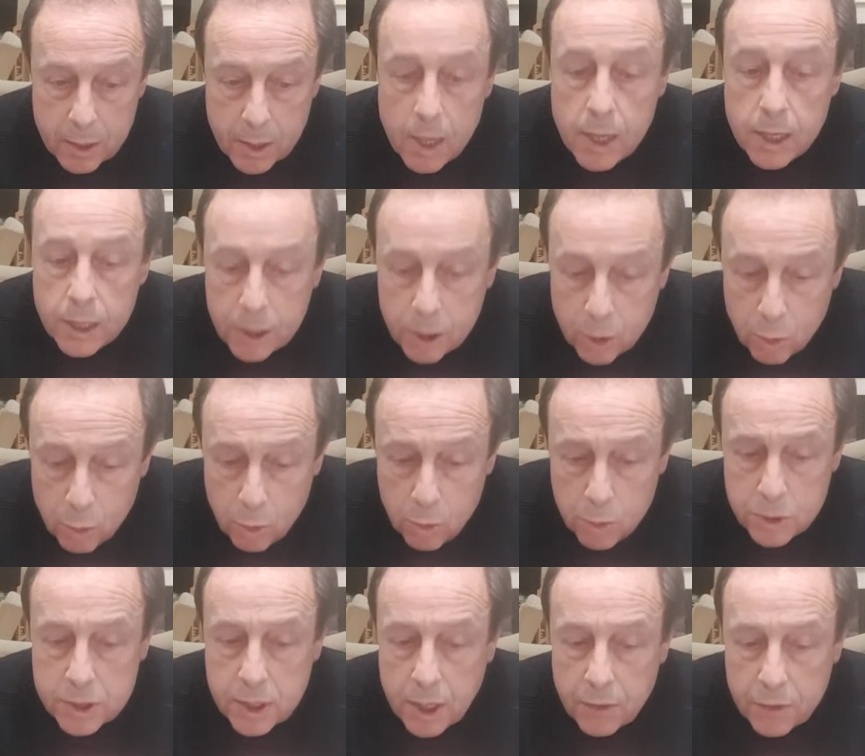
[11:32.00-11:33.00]

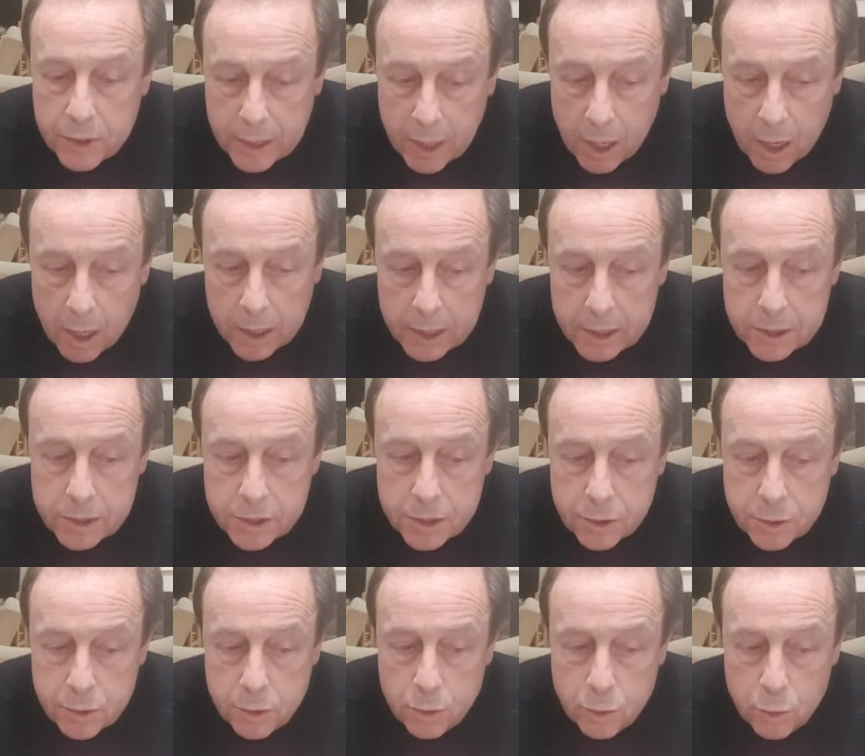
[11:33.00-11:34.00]
Yours are the eyes
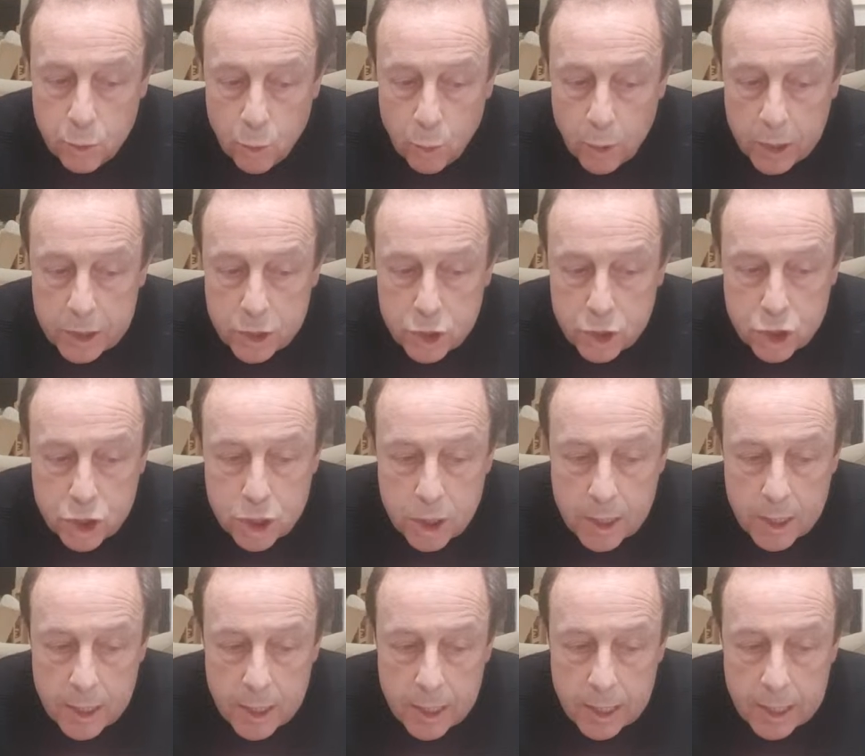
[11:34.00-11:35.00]
through which
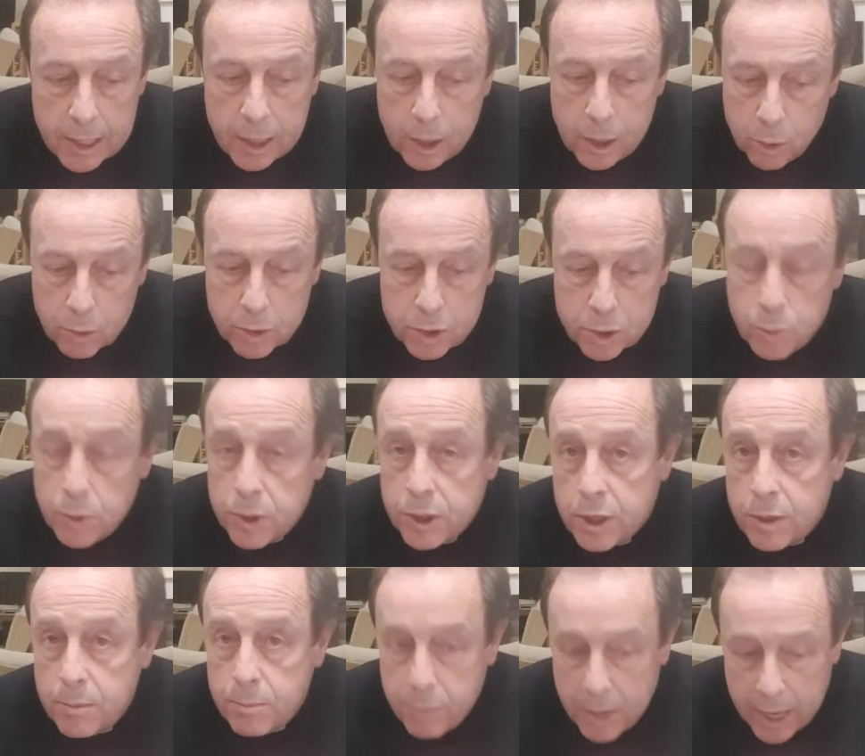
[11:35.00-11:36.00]
he looks with
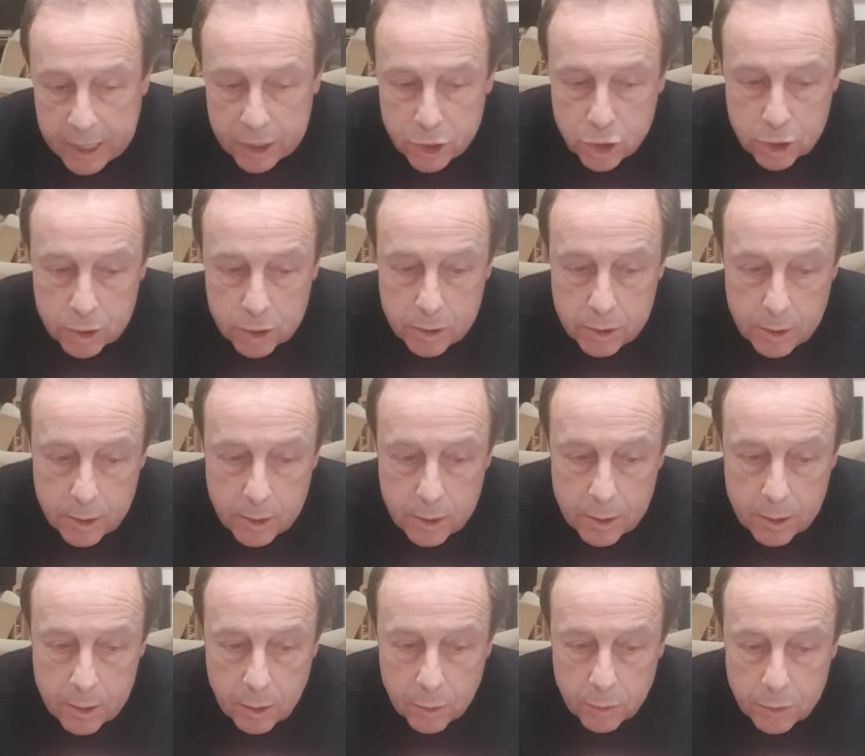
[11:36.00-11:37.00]
compassion
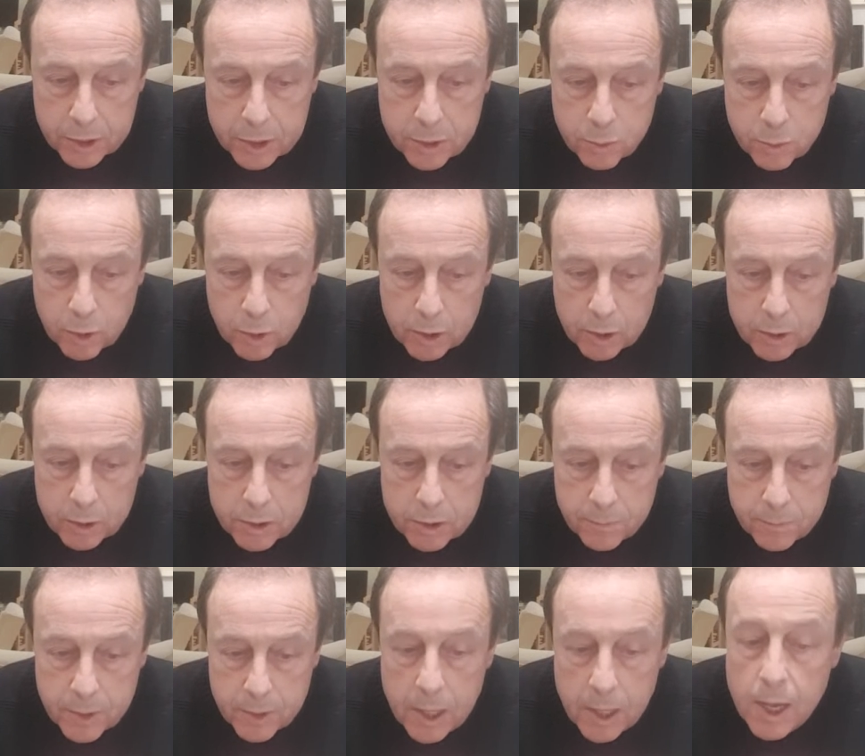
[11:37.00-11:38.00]
on this world.
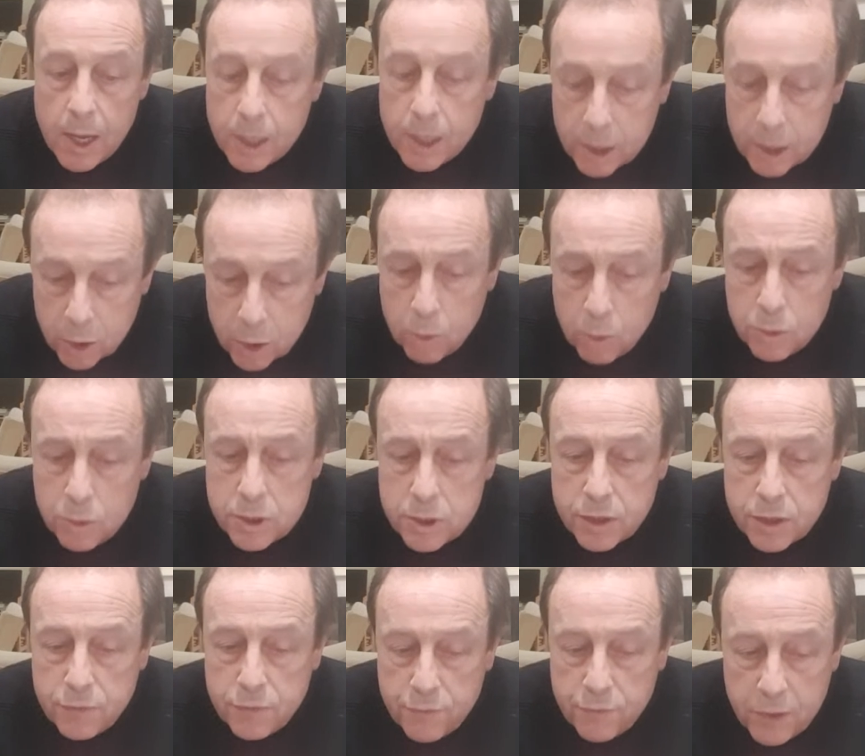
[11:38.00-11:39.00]
Yours are
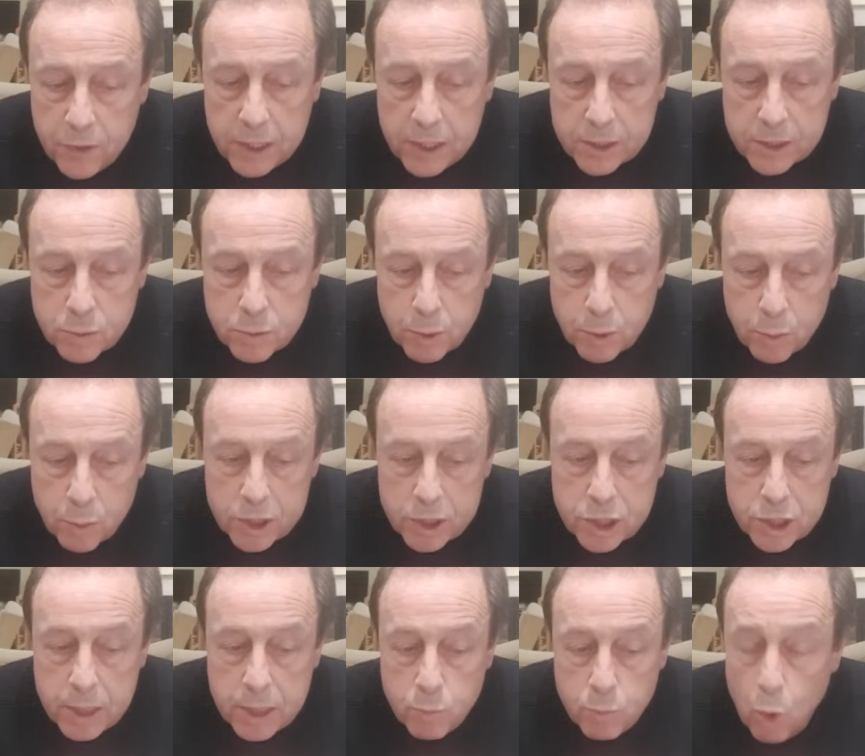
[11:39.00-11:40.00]
the feet with which
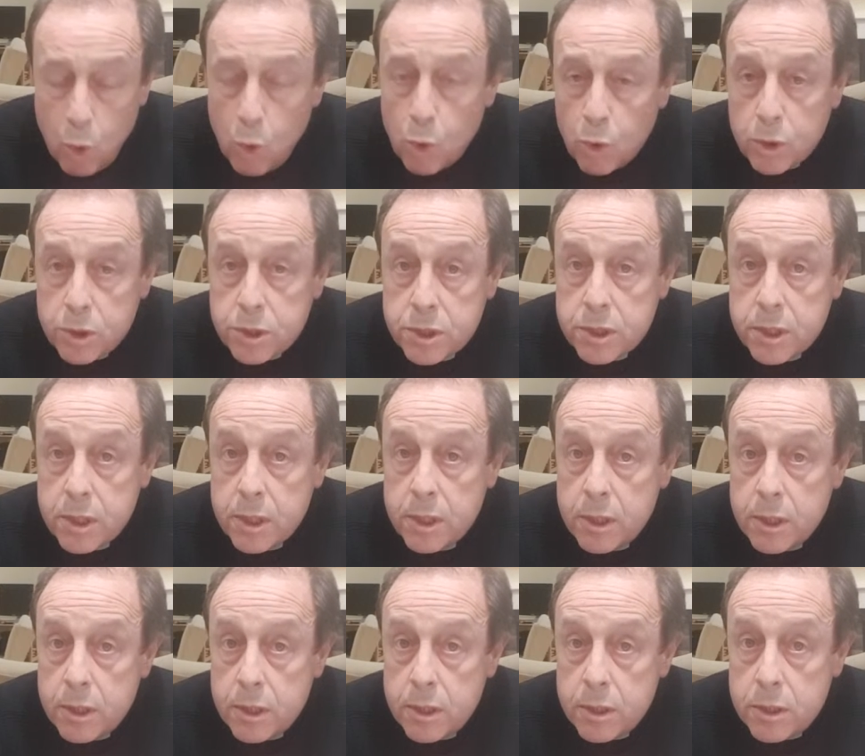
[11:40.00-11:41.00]
he walks
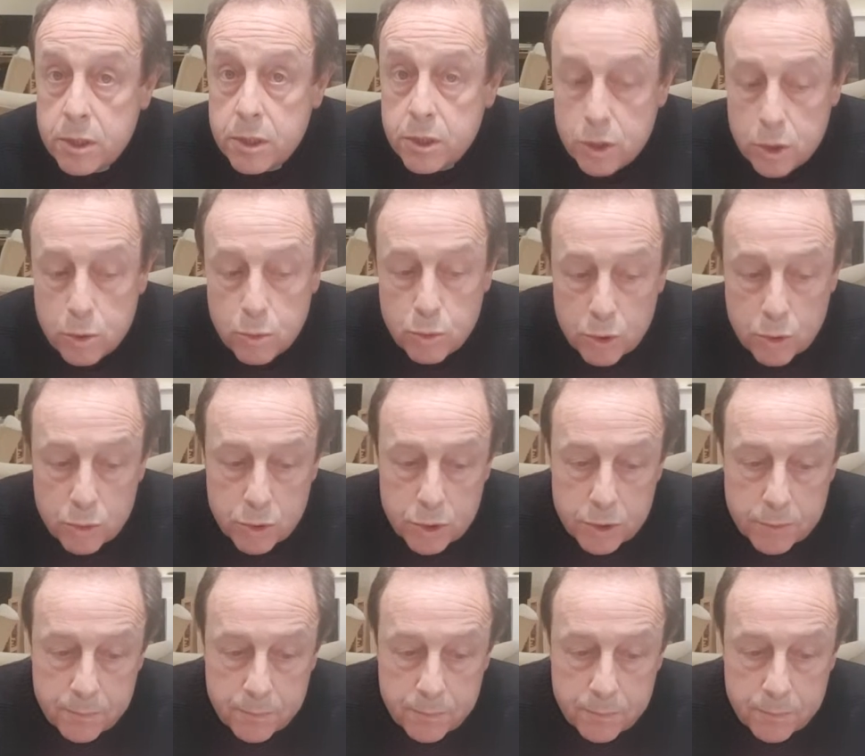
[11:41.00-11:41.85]
to do good.